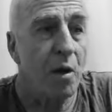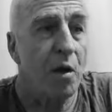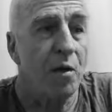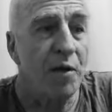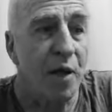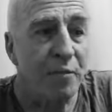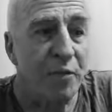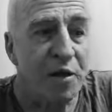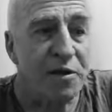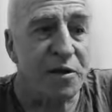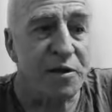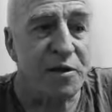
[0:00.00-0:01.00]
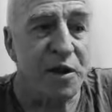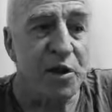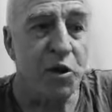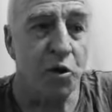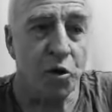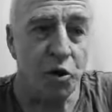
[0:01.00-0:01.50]
That means to say
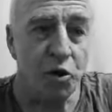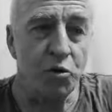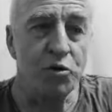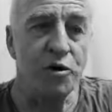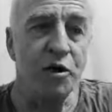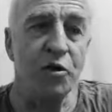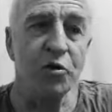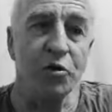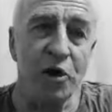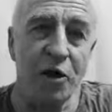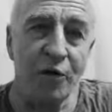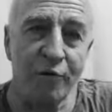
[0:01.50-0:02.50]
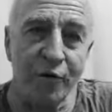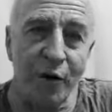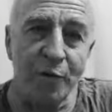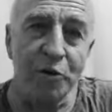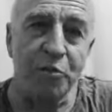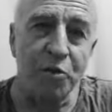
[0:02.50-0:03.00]
you're using your diaphragm
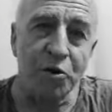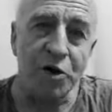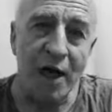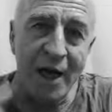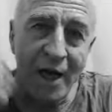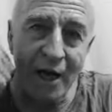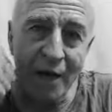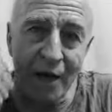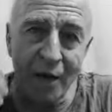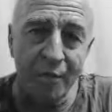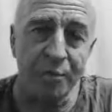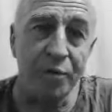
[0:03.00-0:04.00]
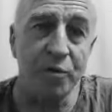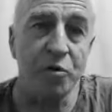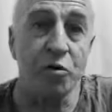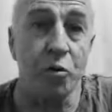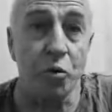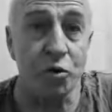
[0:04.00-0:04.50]
to push air up
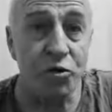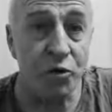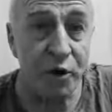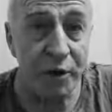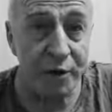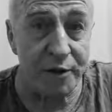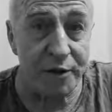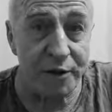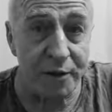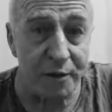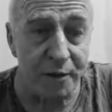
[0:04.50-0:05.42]
towards your ears.